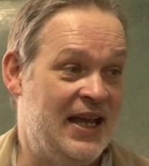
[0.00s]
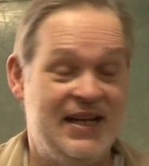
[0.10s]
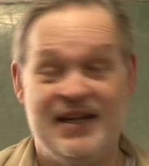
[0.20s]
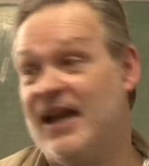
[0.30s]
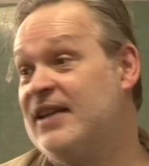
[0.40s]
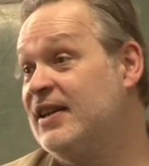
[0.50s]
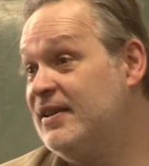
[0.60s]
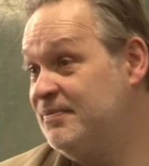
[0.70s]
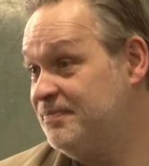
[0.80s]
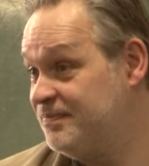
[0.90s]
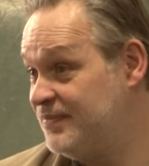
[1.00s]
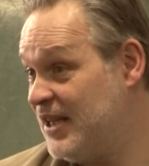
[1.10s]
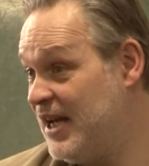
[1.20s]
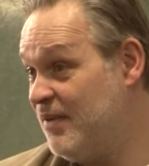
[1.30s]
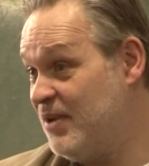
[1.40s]
in London,
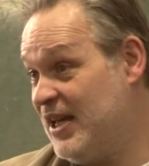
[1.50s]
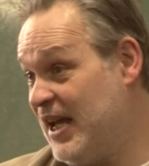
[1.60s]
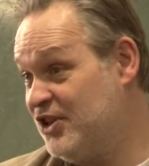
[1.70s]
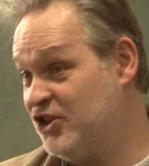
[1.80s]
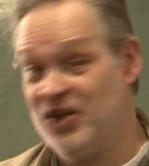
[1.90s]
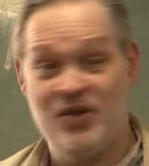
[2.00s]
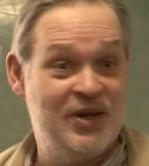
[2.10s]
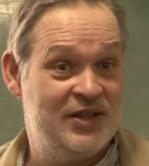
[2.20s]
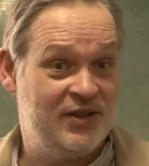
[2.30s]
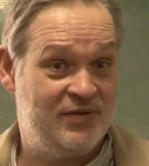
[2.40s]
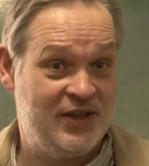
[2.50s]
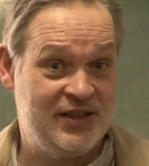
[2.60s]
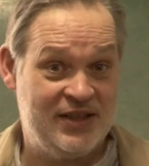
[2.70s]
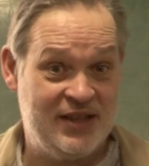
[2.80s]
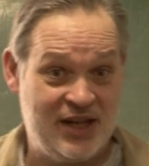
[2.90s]
yeah, where the HQ is of
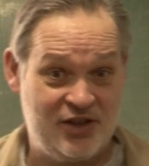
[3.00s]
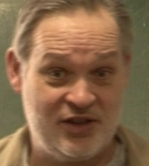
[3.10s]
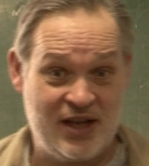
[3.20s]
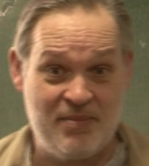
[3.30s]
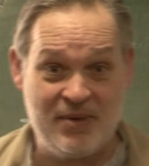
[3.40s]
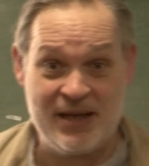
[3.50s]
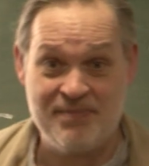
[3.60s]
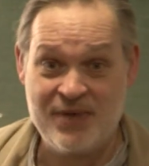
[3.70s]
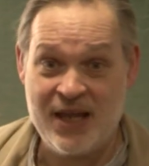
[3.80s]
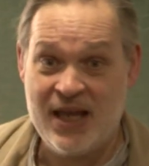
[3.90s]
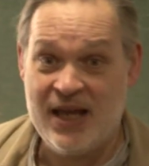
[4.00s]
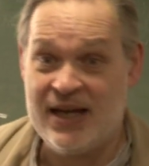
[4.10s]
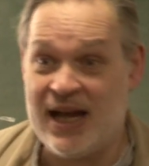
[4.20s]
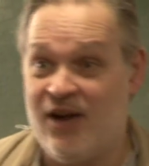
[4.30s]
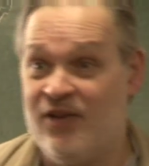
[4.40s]
this international company.
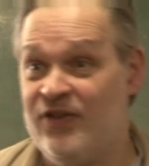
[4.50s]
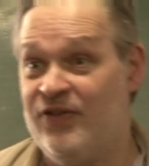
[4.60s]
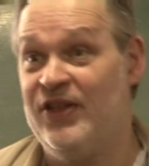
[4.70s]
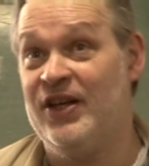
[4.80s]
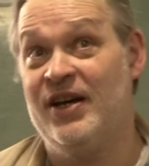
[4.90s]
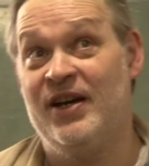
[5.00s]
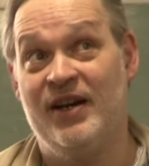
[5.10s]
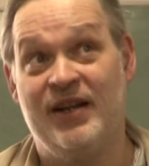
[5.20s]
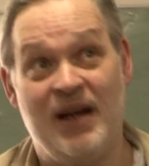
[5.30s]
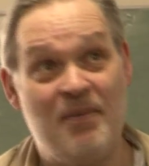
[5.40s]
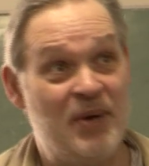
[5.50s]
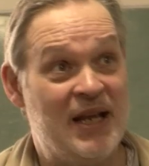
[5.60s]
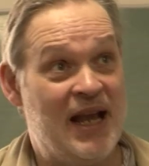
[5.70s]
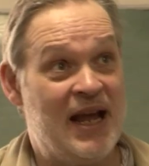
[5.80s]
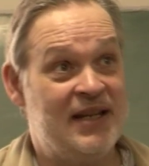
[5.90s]
Now, the
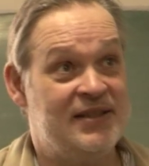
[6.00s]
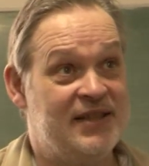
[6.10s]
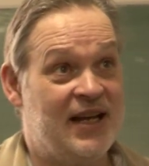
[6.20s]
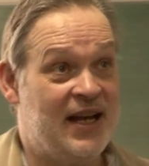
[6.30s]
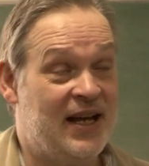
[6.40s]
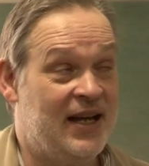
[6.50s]
company has